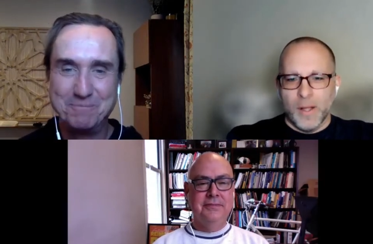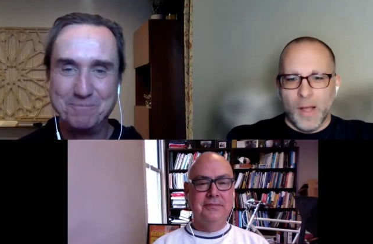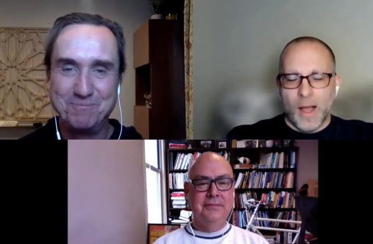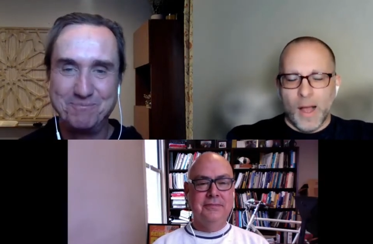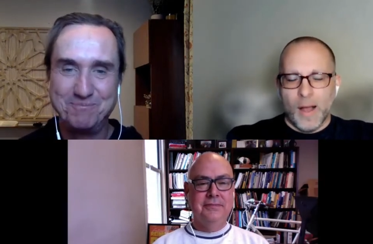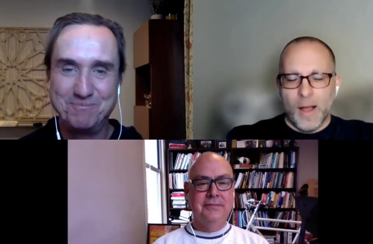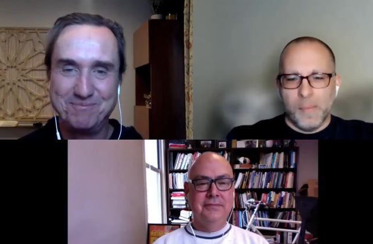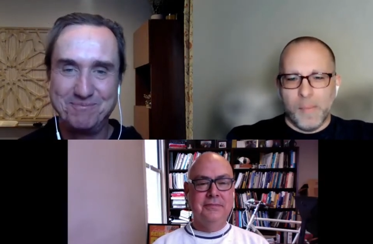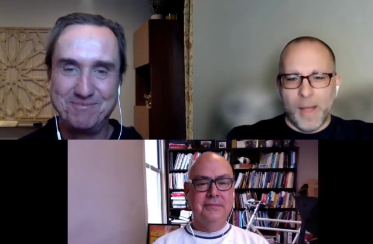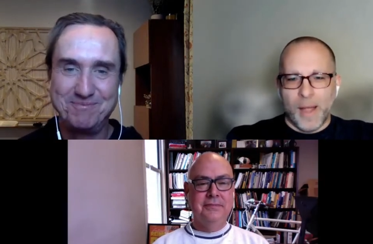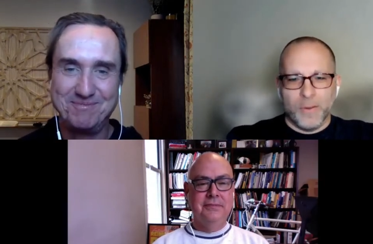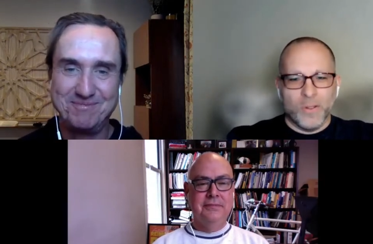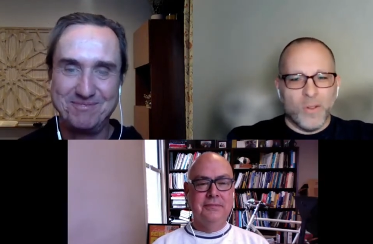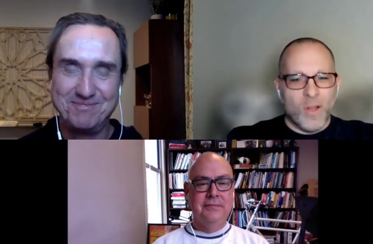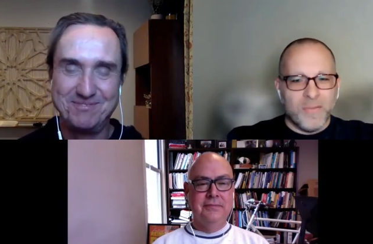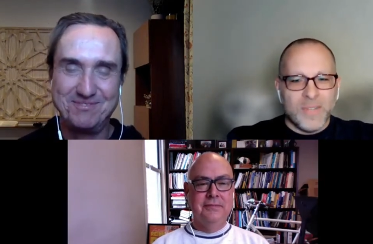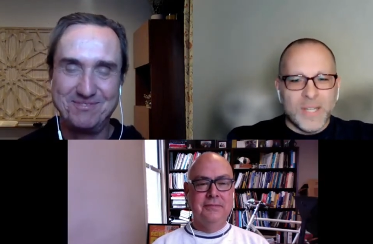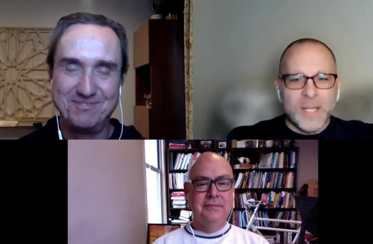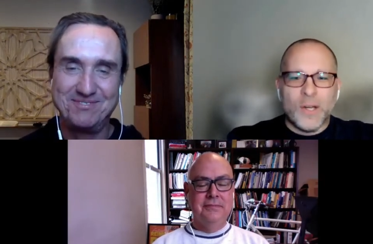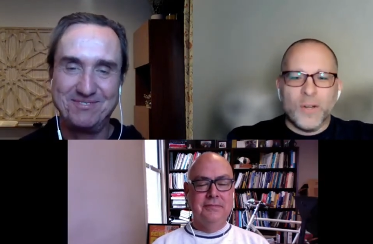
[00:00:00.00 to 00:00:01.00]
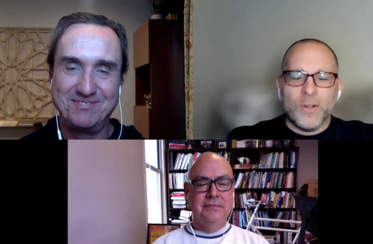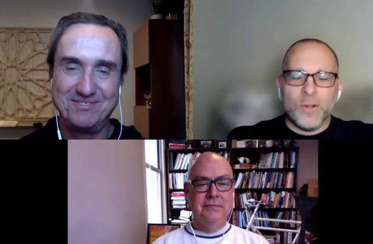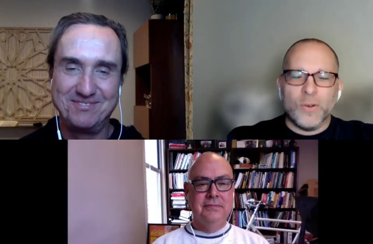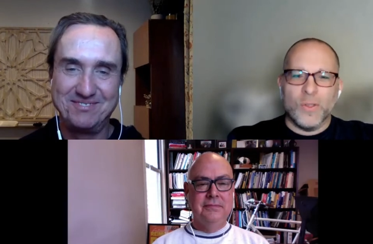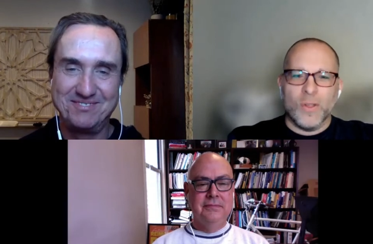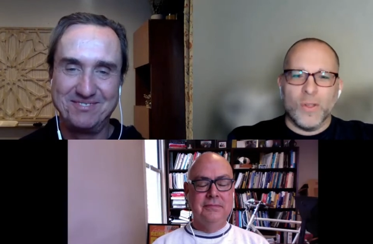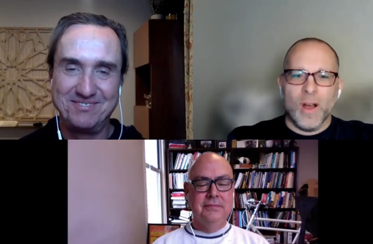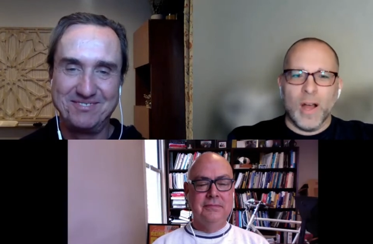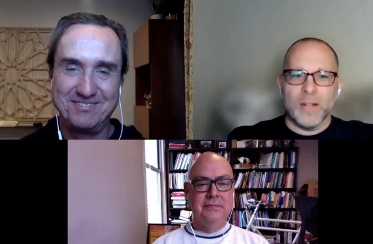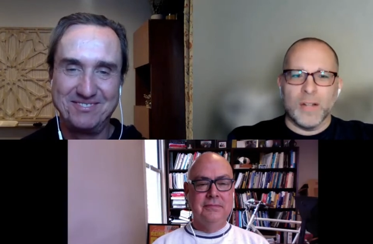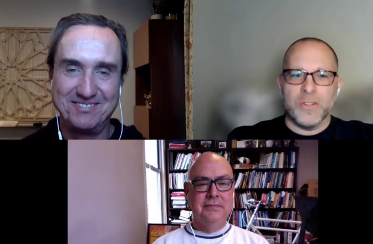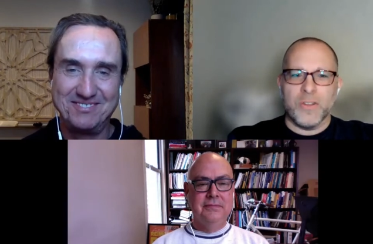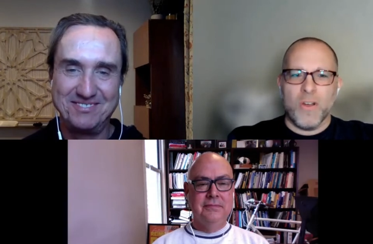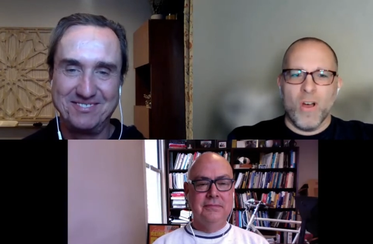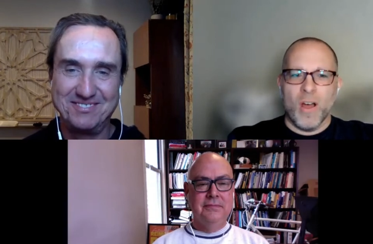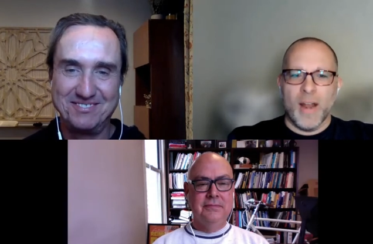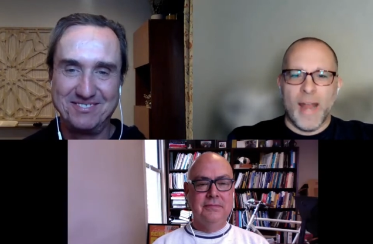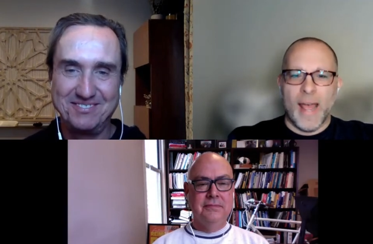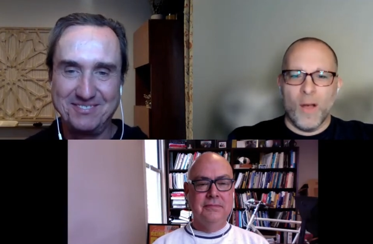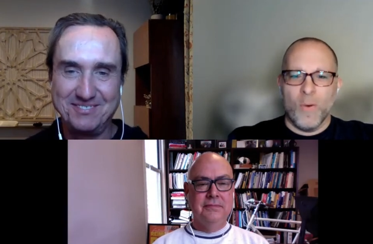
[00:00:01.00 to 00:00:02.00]
Speaker 1: Um, I'd love to hear your thoughts
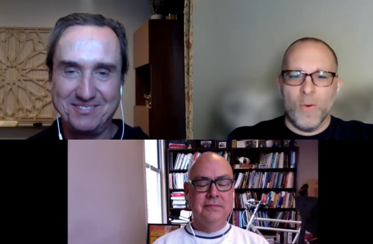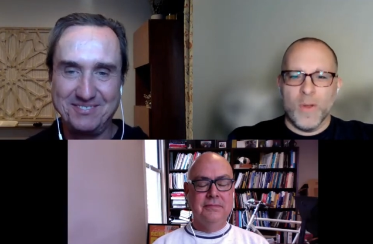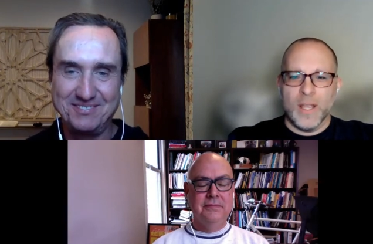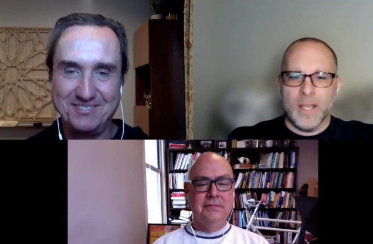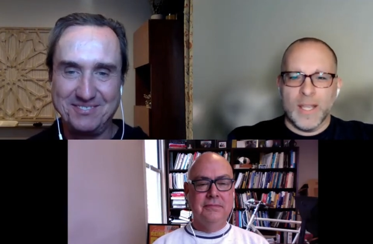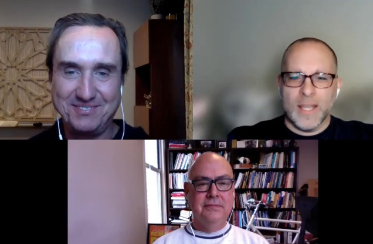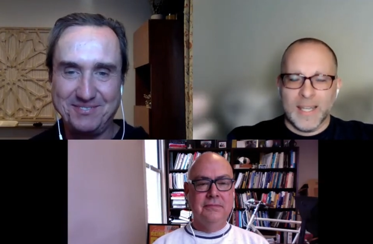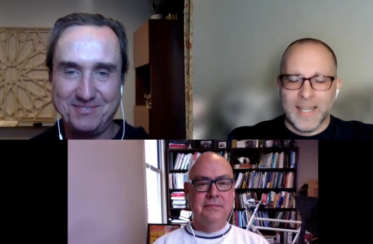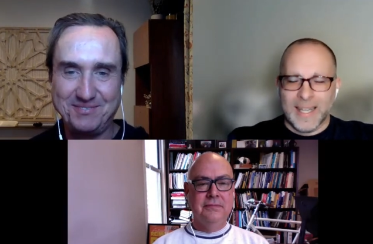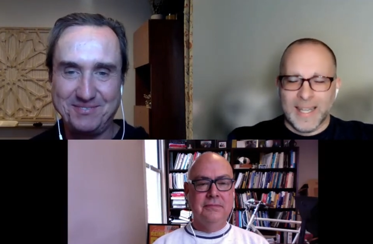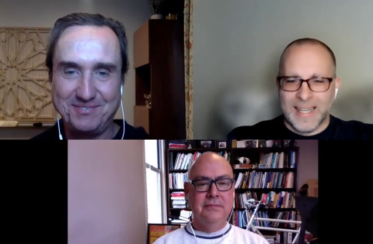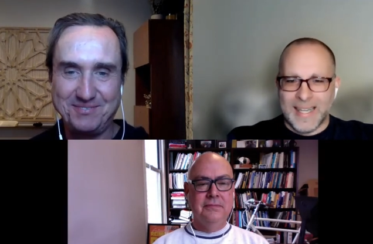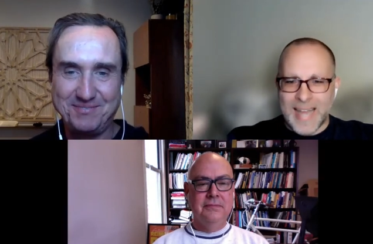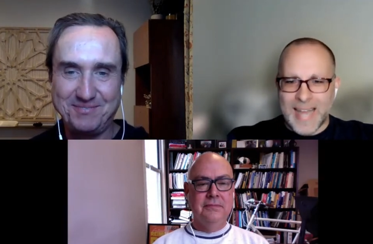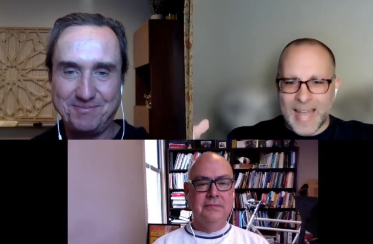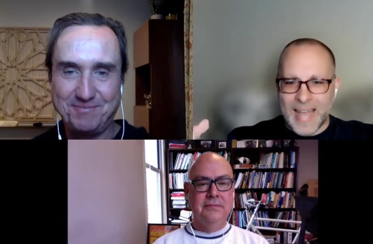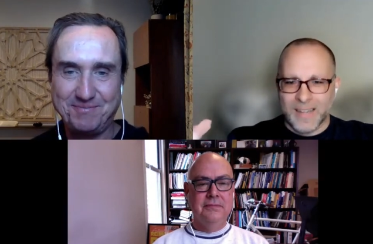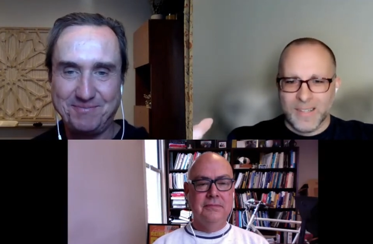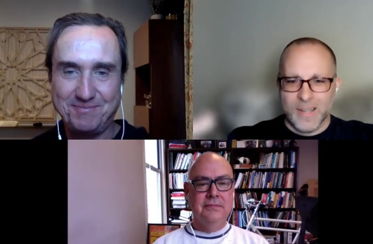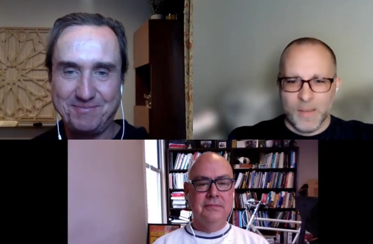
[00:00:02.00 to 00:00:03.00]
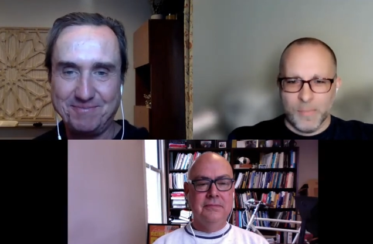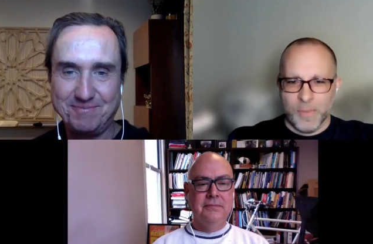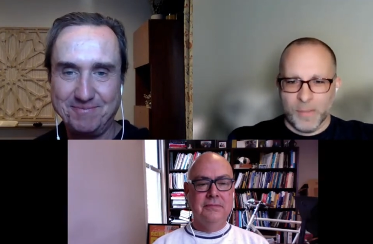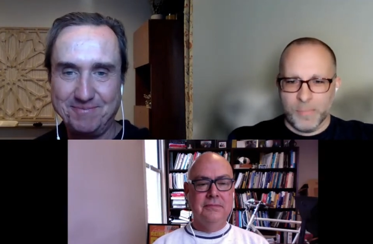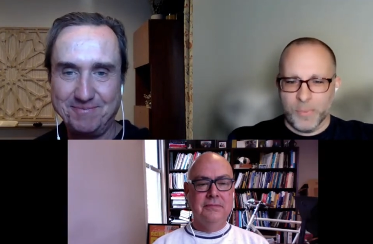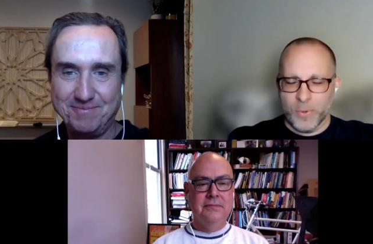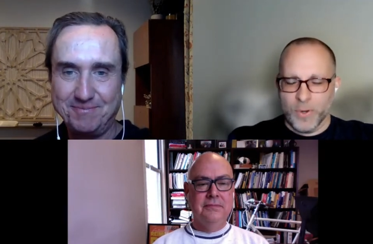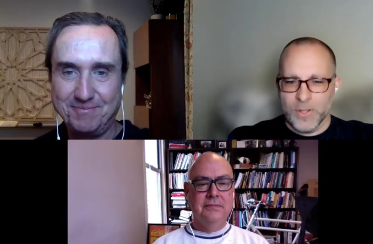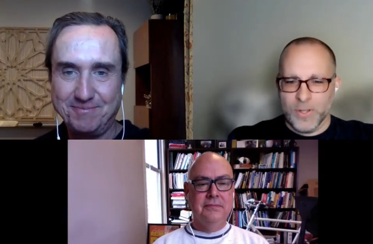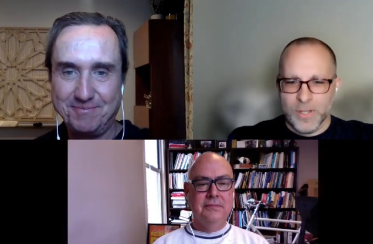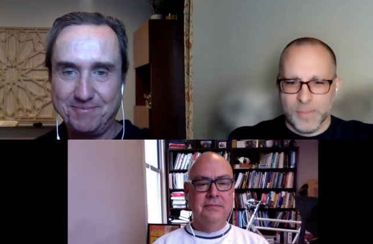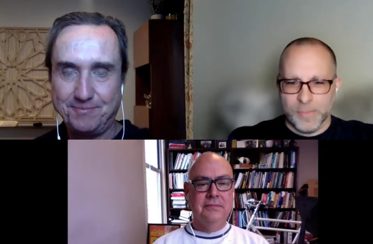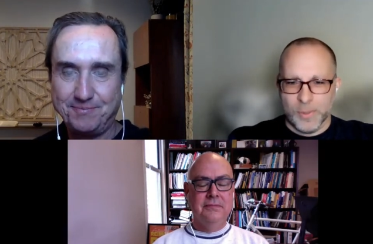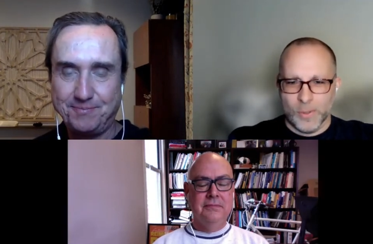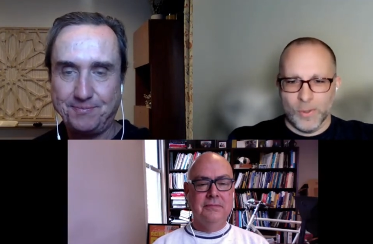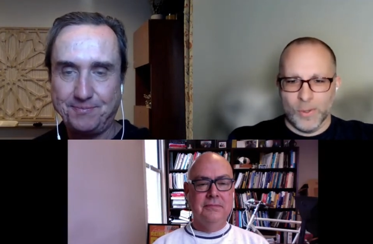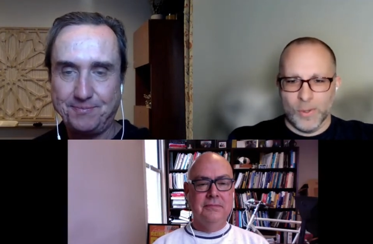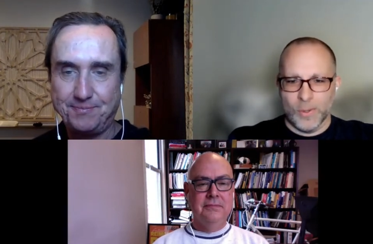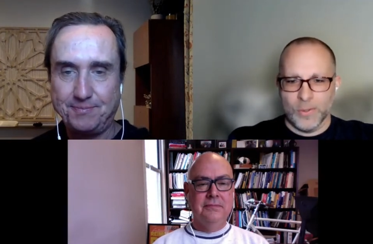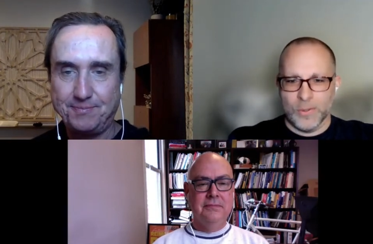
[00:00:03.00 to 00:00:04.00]
on how we can connect some of the
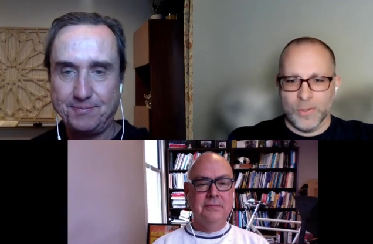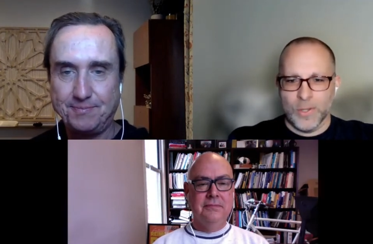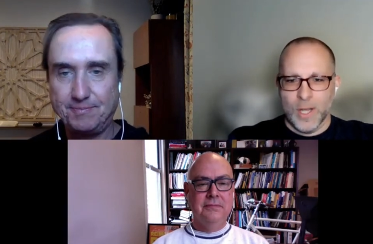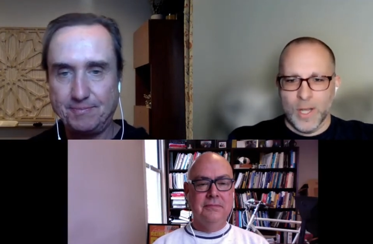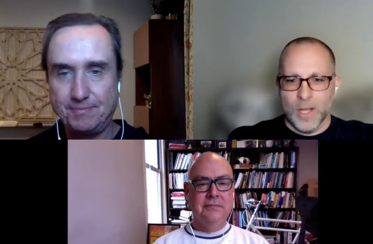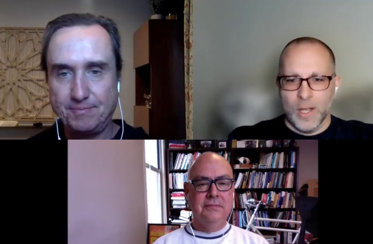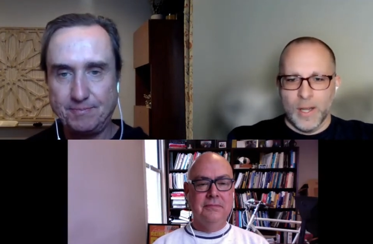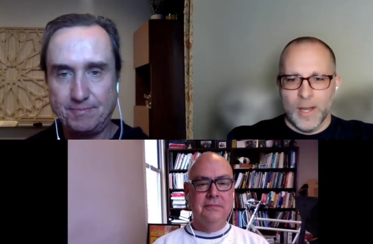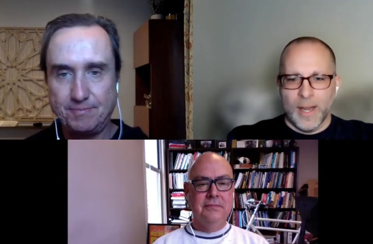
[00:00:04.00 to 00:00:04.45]
principles